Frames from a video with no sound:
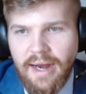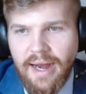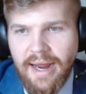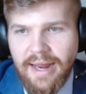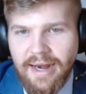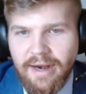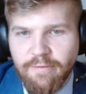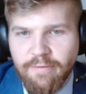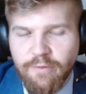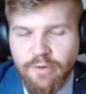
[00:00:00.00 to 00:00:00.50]

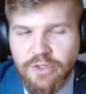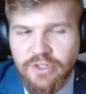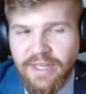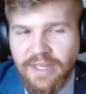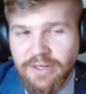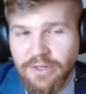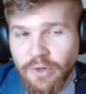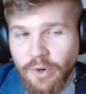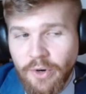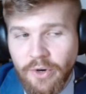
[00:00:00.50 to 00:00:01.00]
I
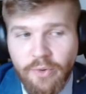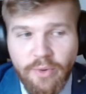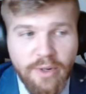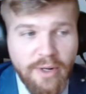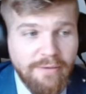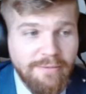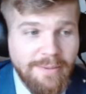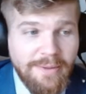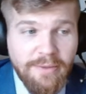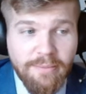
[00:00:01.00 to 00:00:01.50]
unfortunately don't know
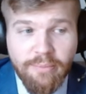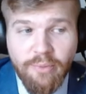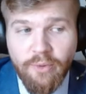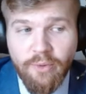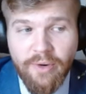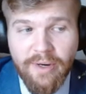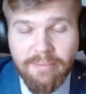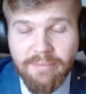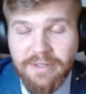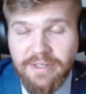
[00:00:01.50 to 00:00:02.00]
enough about the
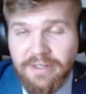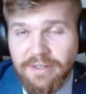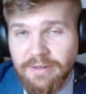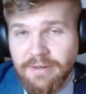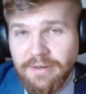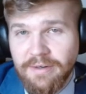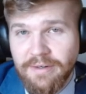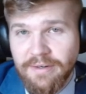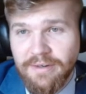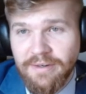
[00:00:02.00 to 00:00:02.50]
program, but,
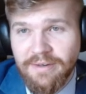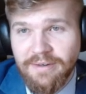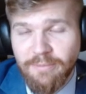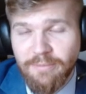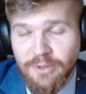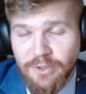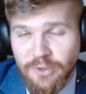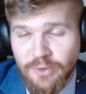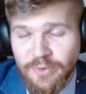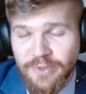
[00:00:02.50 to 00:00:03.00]

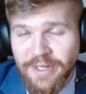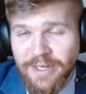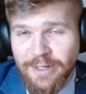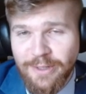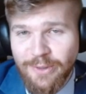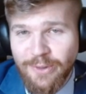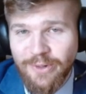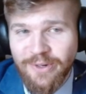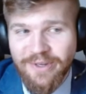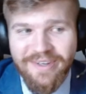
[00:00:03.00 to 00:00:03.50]
but do take
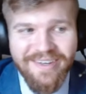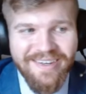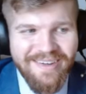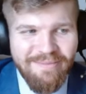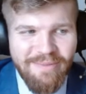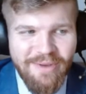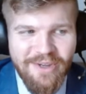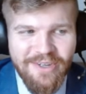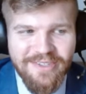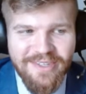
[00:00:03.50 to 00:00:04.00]
a look
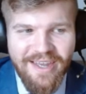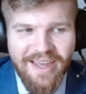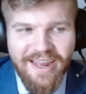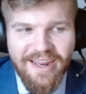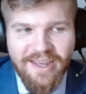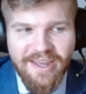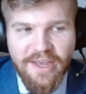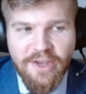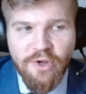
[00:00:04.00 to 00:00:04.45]
because it, it,